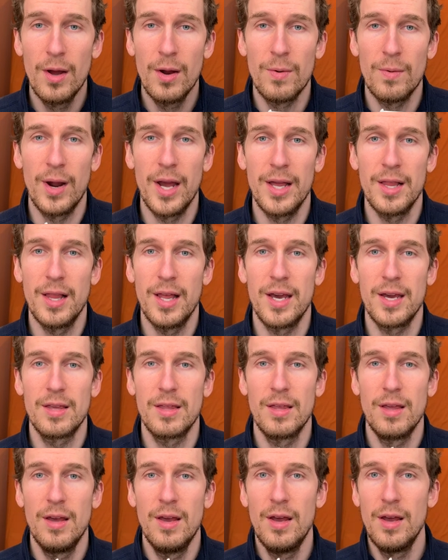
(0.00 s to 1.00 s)
right?
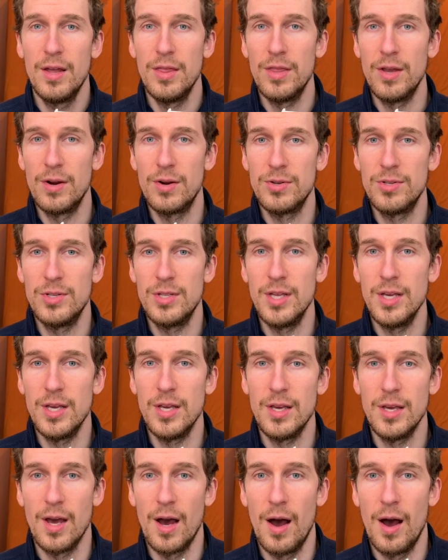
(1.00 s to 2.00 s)
Like there's the